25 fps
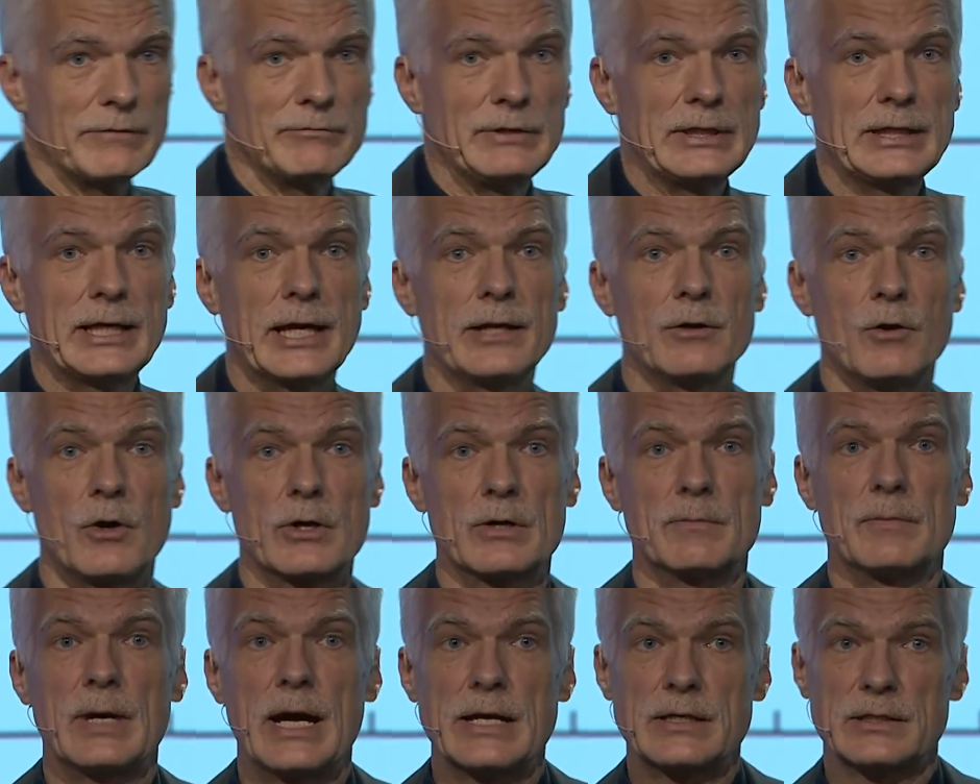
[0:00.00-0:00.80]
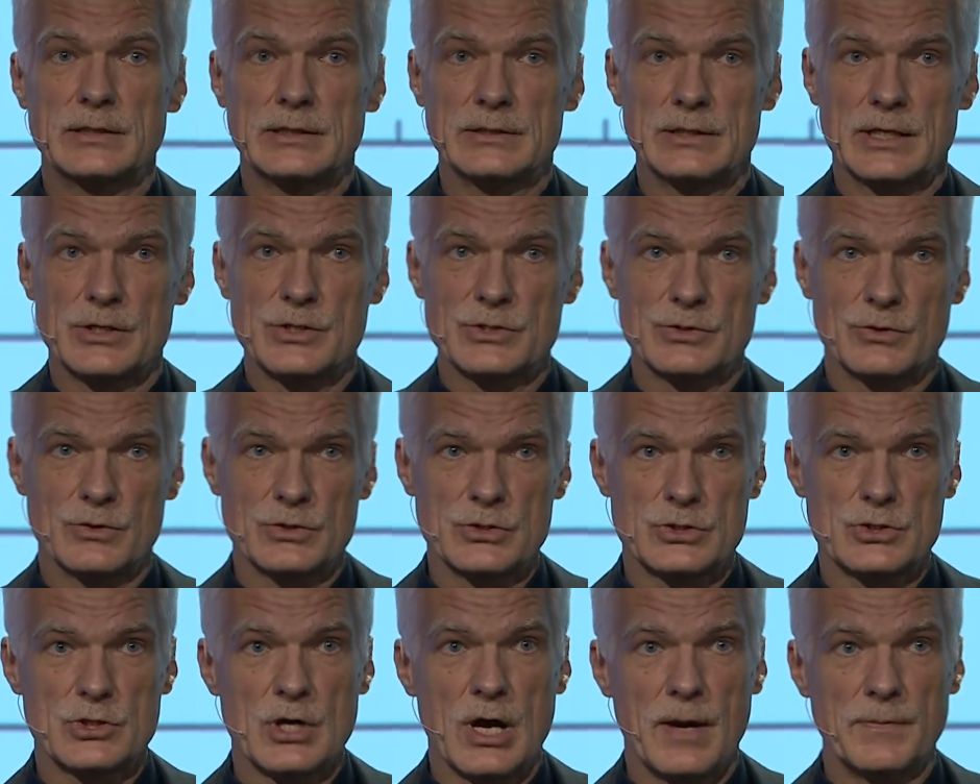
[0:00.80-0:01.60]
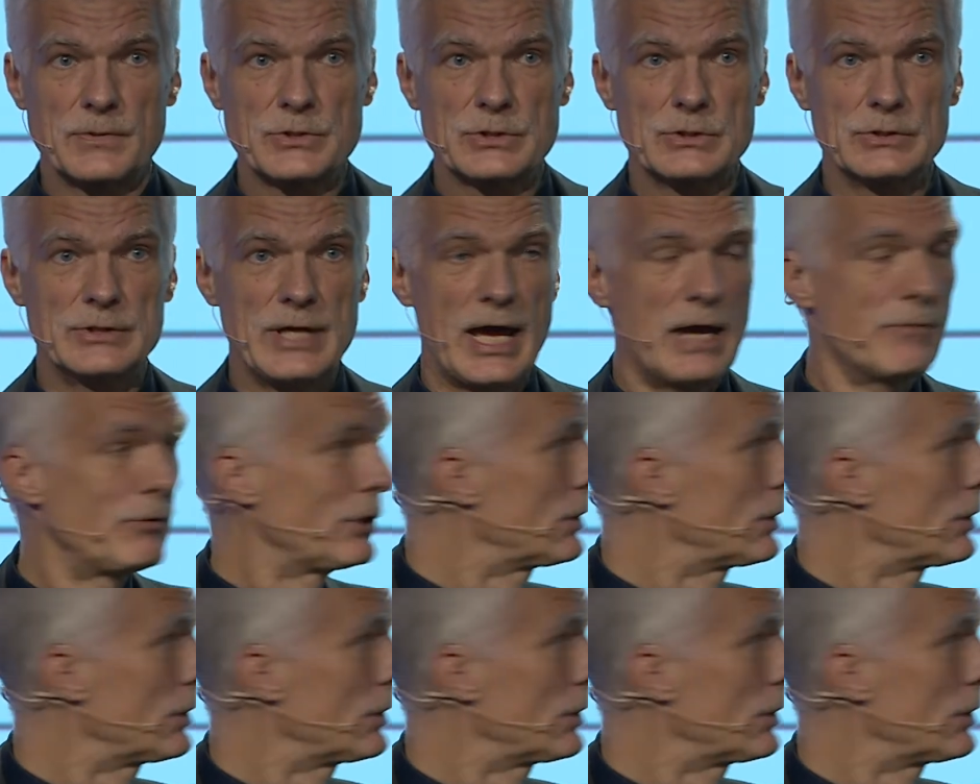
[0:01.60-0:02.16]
we can automate those jobs today. We